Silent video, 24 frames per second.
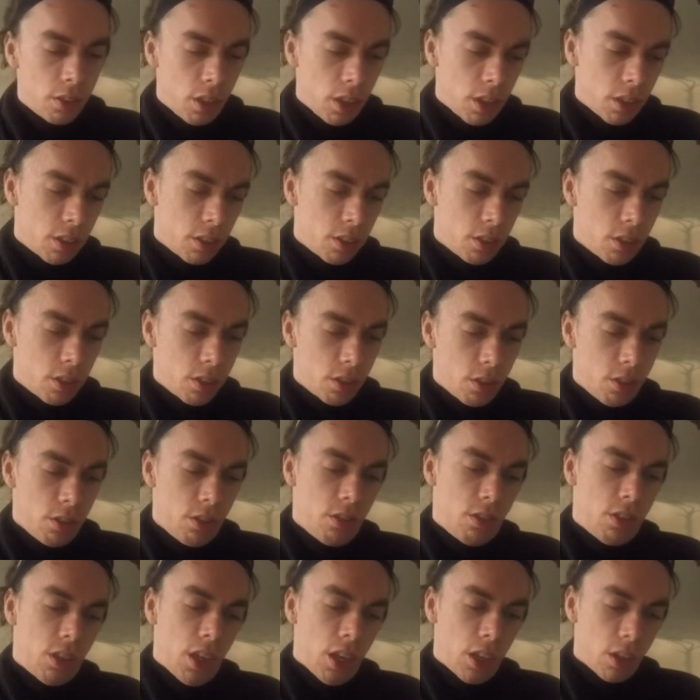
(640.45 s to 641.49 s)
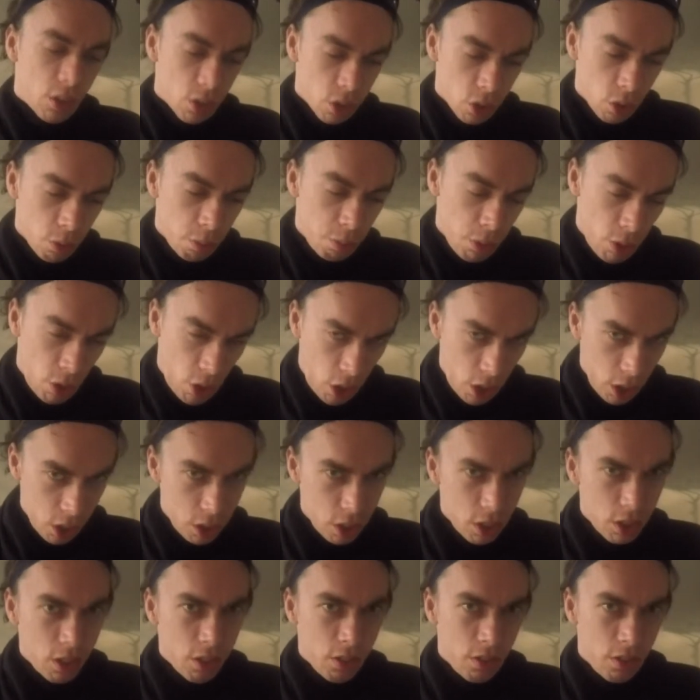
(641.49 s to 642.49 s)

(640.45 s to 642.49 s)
that can also block it.